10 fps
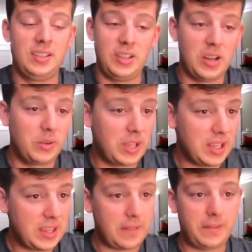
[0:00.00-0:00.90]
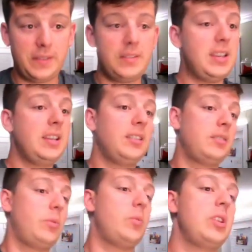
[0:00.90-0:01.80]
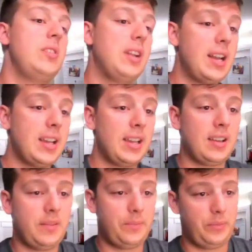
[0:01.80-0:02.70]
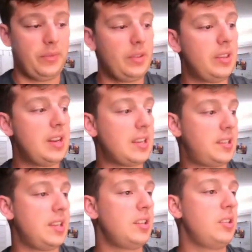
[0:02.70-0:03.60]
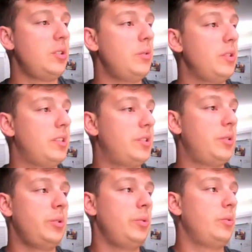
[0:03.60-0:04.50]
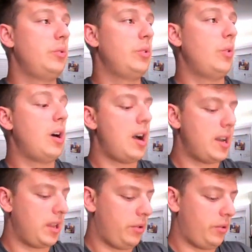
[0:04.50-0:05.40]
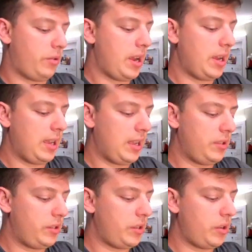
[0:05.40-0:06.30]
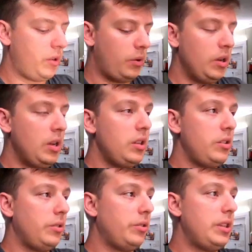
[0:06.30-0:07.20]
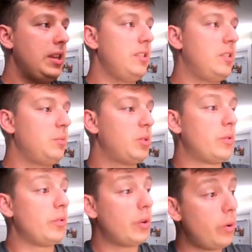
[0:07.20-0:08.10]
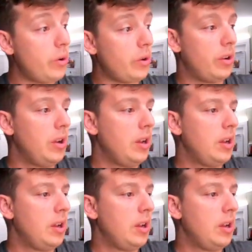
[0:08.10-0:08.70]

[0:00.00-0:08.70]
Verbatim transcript: you know, get that 50 when you got it. The next thing to do is to do audio, right? And so you'll need some sort of recorder.